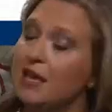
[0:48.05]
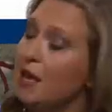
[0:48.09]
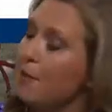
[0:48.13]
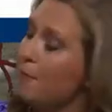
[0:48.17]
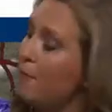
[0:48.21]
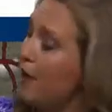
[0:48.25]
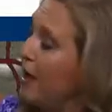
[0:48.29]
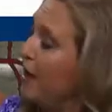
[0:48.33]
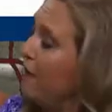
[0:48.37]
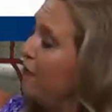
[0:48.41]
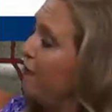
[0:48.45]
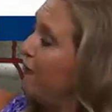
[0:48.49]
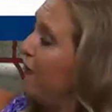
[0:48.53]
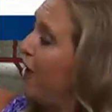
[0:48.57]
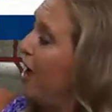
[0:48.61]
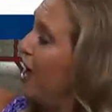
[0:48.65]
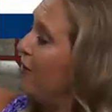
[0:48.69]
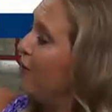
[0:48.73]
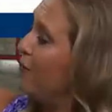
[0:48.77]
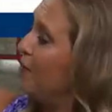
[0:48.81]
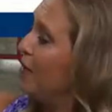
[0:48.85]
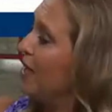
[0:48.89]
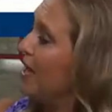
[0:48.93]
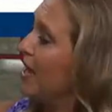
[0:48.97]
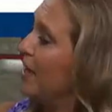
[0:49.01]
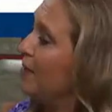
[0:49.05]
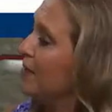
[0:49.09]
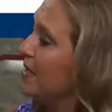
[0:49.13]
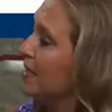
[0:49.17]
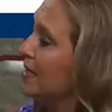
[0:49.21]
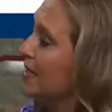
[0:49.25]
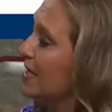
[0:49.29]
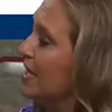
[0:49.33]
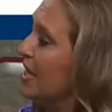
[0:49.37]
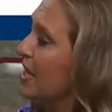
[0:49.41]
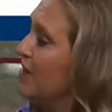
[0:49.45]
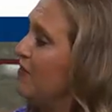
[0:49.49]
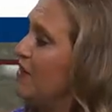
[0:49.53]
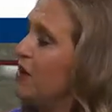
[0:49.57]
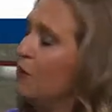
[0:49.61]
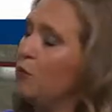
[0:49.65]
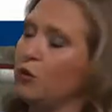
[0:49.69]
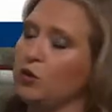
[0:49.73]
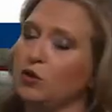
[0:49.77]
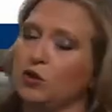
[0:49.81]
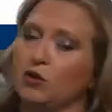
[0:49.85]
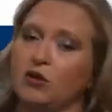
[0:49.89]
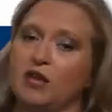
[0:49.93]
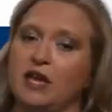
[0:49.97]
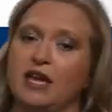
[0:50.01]
By 5 p.m. this evening, we're
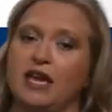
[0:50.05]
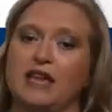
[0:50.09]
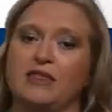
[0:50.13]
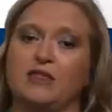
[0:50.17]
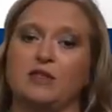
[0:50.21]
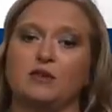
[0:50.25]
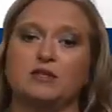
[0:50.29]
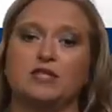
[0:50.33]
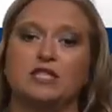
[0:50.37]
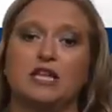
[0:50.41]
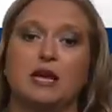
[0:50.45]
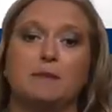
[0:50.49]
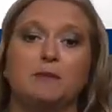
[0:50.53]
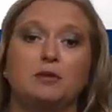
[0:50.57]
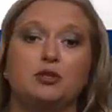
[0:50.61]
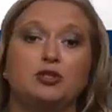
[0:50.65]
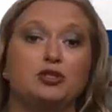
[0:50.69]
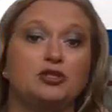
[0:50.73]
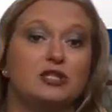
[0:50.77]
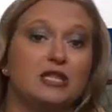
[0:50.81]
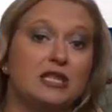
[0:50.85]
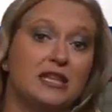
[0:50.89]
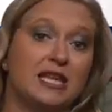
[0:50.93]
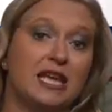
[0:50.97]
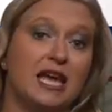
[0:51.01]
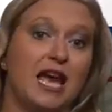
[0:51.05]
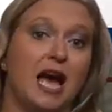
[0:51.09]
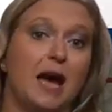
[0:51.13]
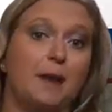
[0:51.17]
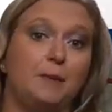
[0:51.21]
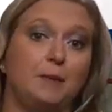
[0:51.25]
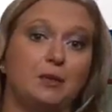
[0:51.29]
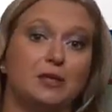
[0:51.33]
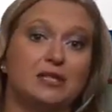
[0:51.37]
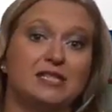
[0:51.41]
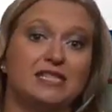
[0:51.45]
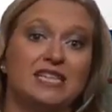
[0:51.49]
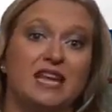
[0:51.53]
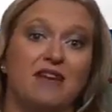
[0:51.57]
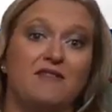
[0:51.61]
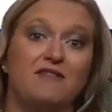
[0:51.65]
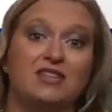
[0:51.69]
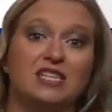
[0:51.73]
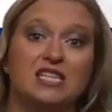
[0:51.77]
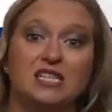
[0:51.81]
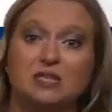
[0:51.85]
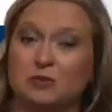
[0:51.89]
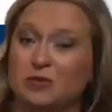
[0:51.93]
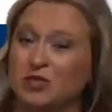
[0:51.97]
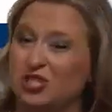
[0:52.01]
looking at those temperatures in the upper
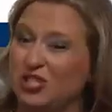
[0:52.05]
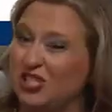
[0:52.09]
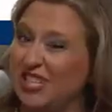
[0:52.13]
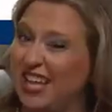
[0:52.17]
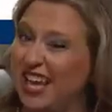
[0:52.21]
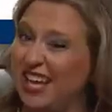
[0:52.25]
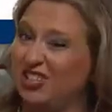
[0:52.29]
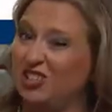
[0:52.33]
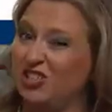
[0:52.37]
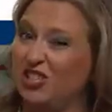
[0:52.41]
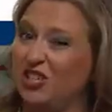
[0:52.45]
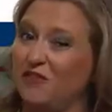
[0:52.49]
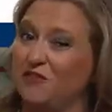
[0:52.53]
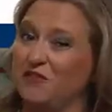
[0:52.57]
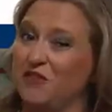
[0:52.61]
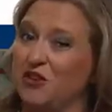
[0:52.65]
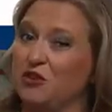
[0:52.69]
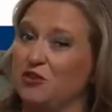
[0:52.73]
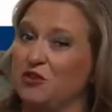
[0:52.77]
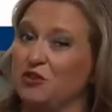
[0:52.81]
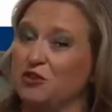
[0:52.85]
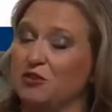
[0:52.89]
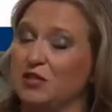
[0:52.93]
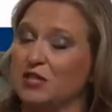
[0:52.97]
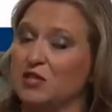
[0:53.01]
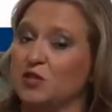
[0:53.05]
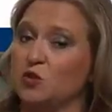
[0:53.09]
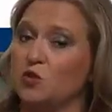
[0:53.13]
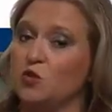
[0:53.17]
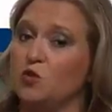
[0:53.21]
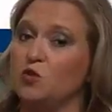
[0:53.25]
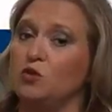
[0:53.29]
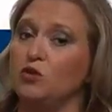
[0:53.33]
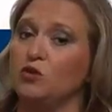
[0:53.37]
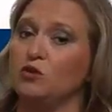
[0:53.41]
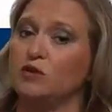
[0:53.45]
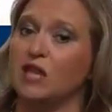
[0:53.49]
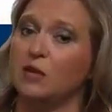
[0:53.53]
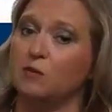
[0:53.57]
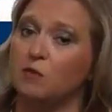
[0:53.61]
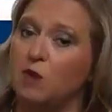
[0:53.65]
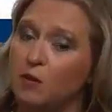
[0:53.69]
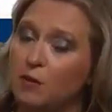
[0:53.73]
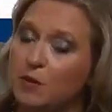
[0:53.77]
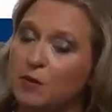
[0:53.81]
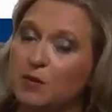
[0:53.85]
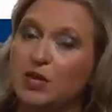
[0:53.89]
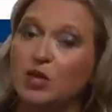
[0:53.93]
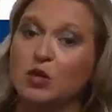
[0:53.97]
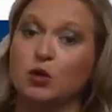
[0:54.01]
70s, which is actually a few degrees cooler than what
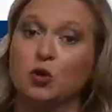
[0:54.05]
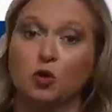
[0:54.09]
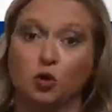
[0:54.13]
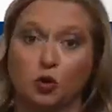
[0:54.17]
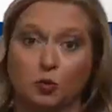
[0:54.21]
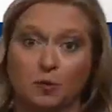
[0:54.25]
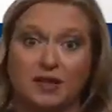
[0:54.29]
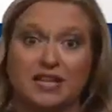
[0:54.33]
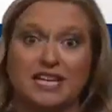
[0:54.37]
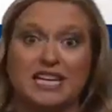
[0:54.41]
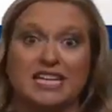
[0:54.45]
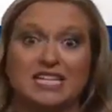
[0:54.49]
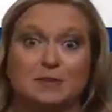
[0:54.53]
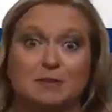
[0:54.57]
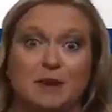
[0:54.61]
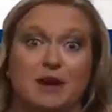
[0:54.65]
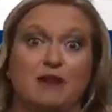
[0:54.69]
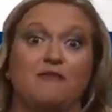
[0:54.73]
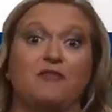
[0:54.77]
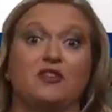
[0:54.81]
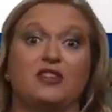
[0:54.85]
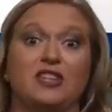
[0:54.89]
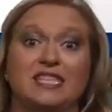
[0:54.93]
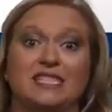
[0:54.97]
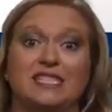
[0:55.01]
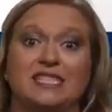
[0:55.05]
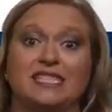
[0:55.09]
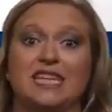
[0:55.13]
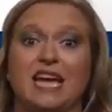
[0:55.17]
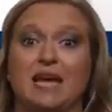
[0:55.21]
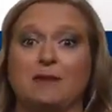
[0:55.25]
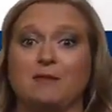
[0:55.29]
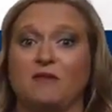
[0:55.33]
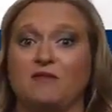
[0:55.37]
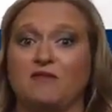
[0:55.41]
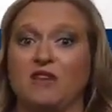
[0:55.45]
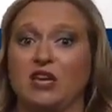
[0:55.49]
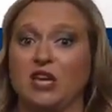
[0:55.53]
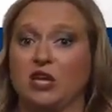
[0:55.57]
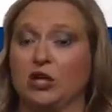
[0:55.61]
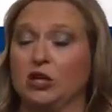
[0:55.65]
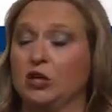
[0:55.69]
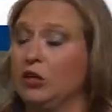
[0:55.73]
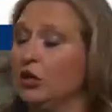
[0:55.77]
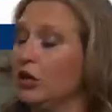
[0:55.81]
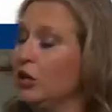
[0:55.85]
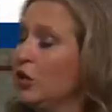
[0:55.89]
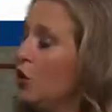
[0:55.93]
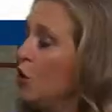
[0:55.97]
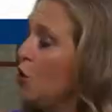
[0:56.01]
we would normally expect for this time of
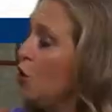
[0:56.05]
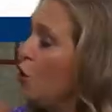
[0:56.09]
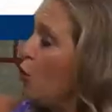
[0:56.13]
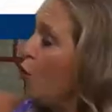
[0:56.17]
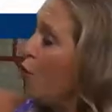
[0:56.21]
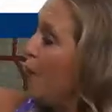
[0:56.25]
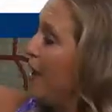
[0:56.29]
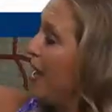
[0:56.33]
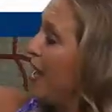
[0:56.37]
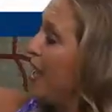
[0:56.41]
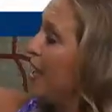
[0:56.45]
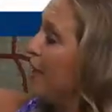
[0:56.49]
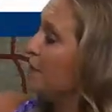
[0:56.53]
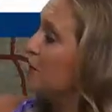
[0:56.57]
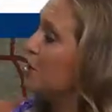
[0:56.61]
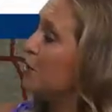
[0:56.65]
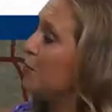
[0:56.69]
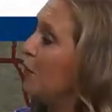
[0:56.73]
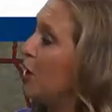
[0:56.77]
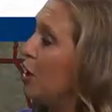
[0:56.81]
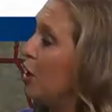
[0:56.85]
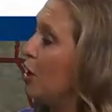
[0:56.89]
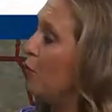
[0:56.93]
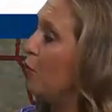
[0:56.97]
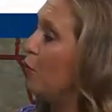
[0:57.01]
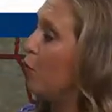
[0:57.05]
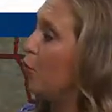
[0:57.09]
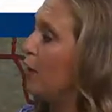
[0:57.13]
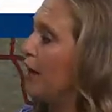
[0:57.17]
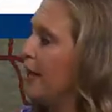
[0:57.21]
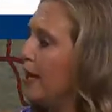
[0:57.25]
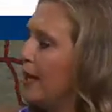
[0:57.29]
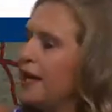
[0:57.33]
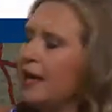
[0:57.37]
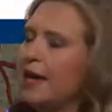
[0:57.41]
year. Waking up tomorrow morning,